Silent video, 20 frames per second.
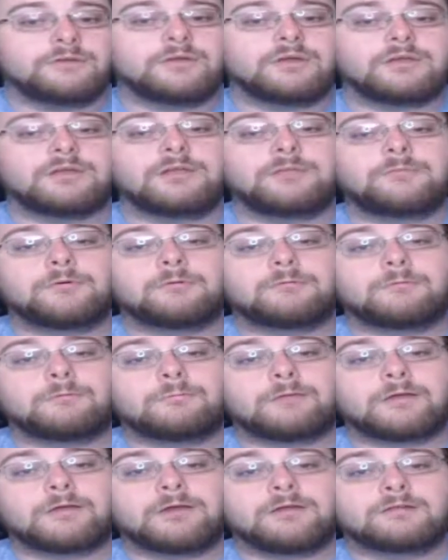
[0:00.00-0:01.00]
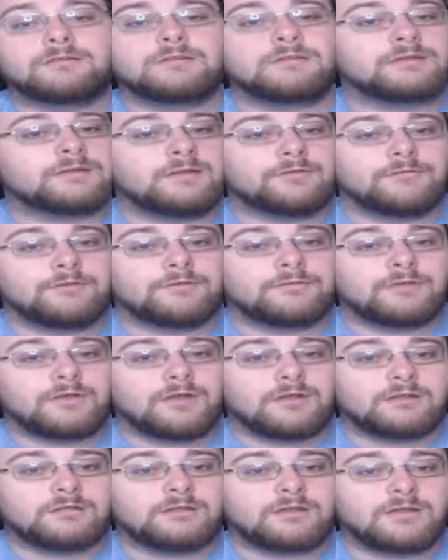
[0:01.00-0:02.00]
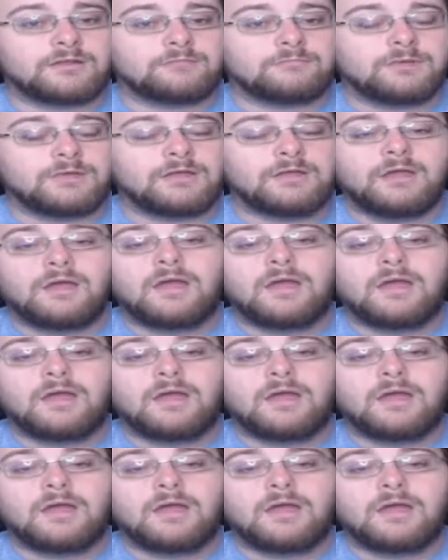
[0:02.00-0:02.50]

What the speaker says: can keep up with my content and have ways to contact me.